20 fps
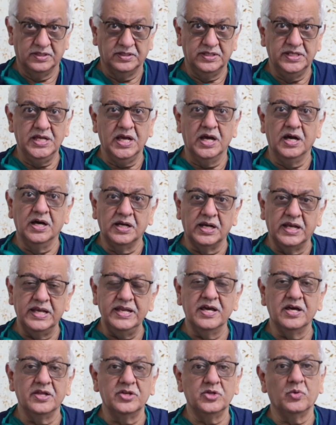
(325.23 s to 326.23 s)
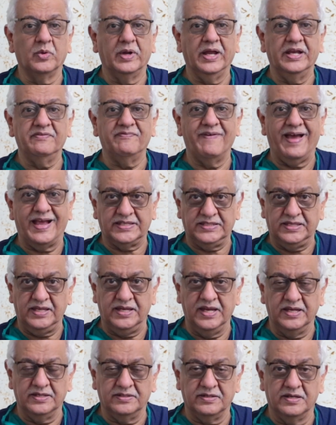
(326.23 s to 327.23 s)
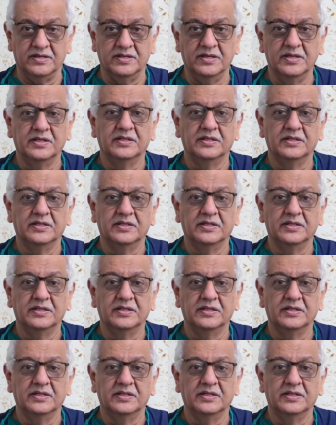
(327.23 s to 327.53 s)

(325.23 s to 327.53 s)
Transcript: The earlier you get vaccinated,